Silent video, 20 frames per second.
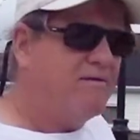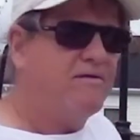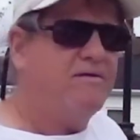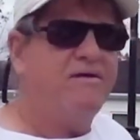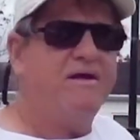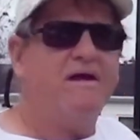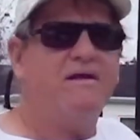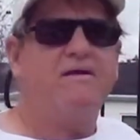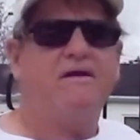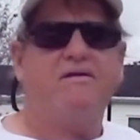
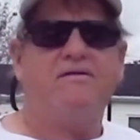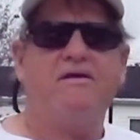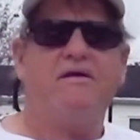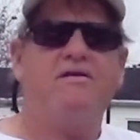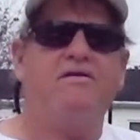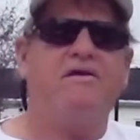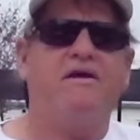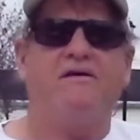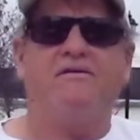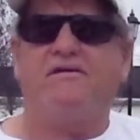that they did
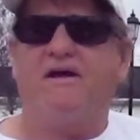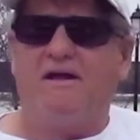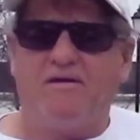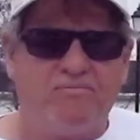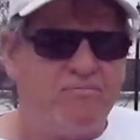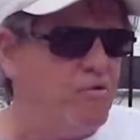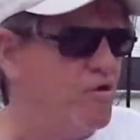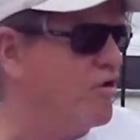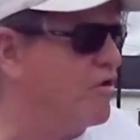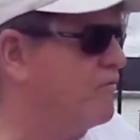this. It's
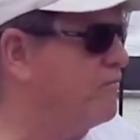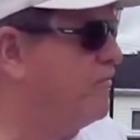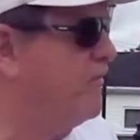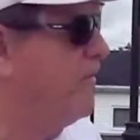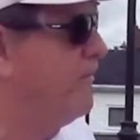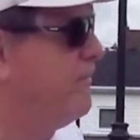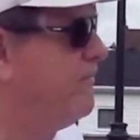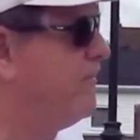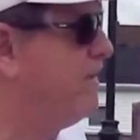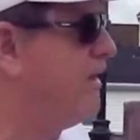beautiful.
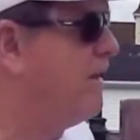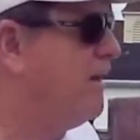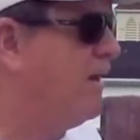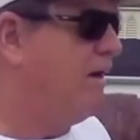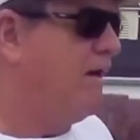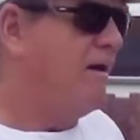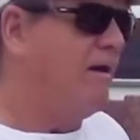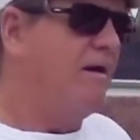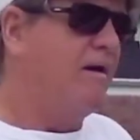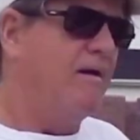
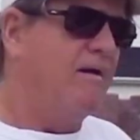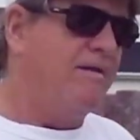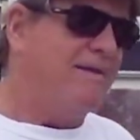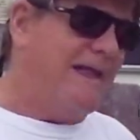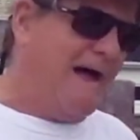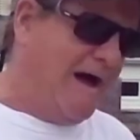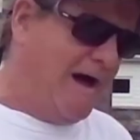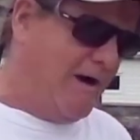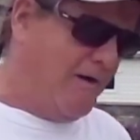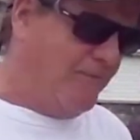
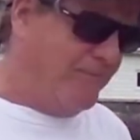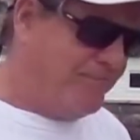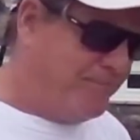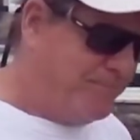Now,